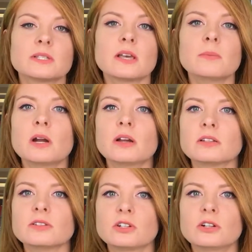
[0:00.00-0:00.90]
But some
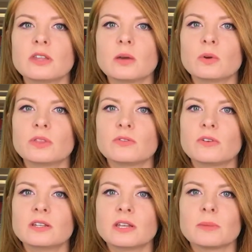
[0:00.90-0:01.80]
are concerned that with
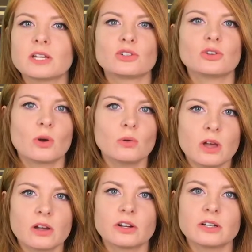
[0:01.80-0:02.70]
the funding measure
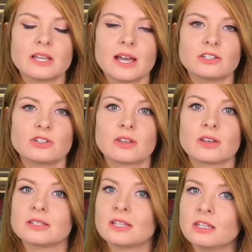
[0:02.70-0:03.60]
no longer attached
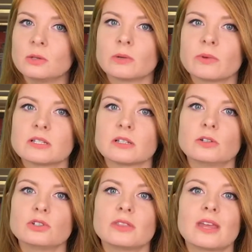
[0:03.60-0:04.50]
to the continuing
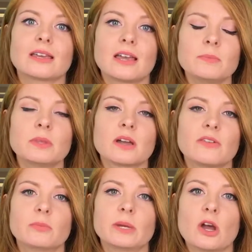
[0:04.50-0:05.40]
resolution that kept
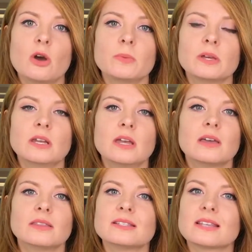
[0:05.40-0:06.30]
the government open,